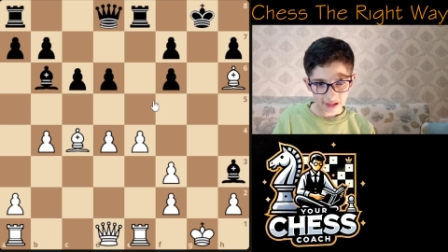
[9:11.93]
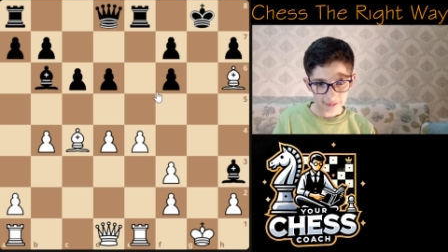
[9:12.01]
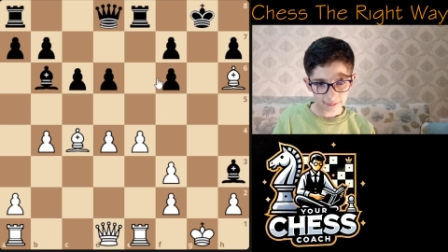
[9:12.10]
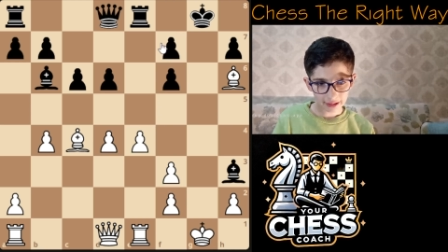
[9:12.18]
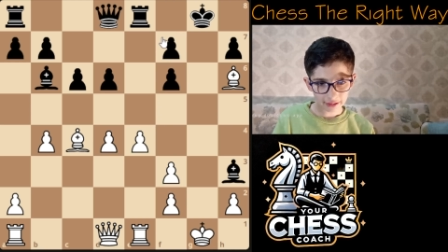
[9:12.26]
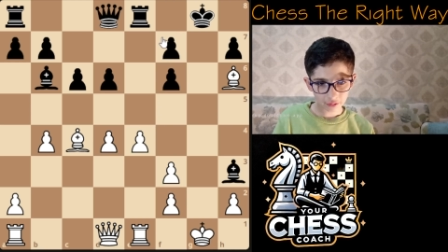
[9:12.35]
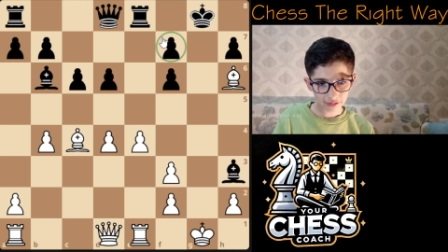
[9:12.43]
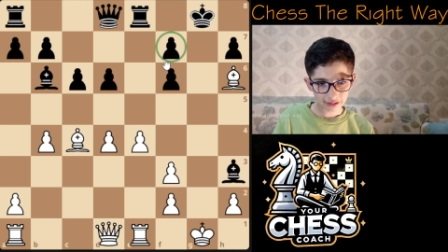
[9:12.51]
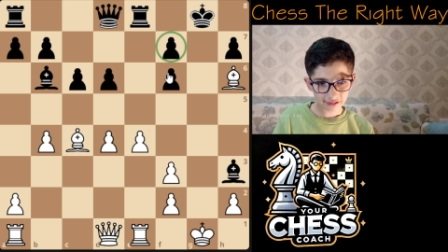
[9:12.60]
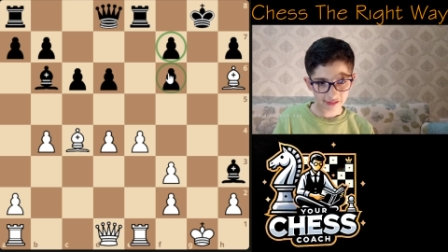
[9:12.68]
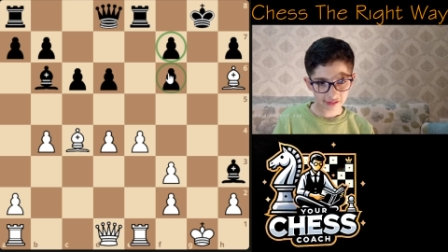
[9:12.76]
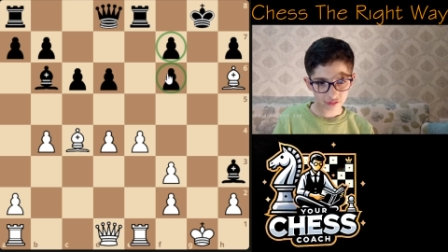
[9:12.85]
and black only
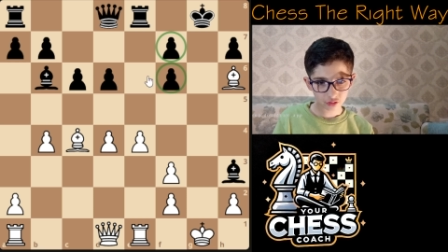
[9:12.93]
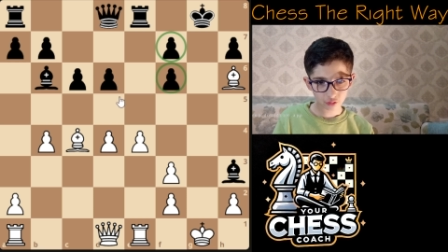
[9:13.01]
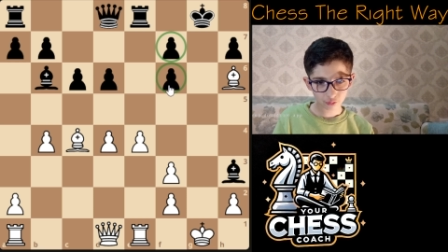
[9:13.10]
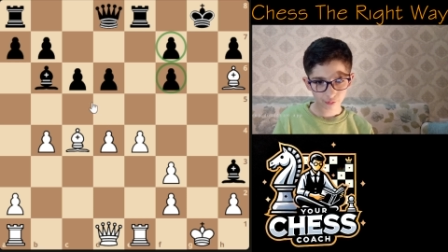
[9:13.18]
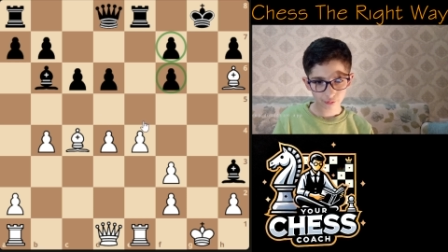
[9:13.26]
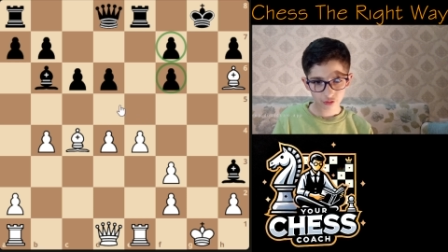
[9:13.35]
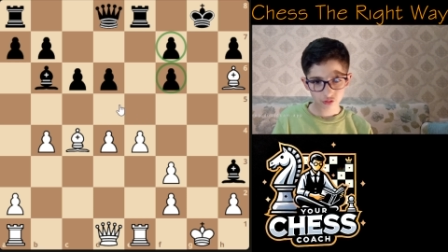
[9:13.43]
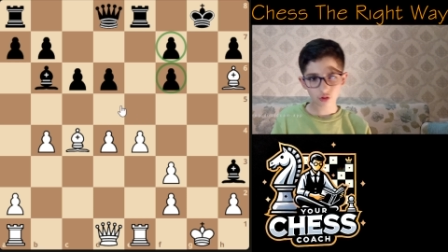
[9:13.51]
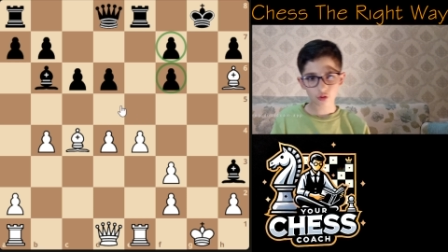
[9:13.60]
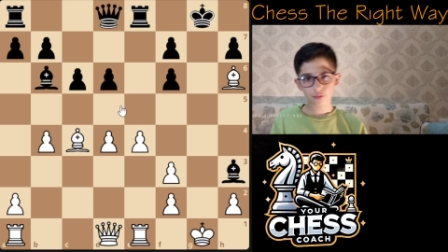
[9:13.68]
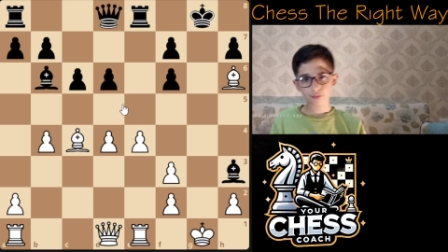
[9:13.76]
has a 2. So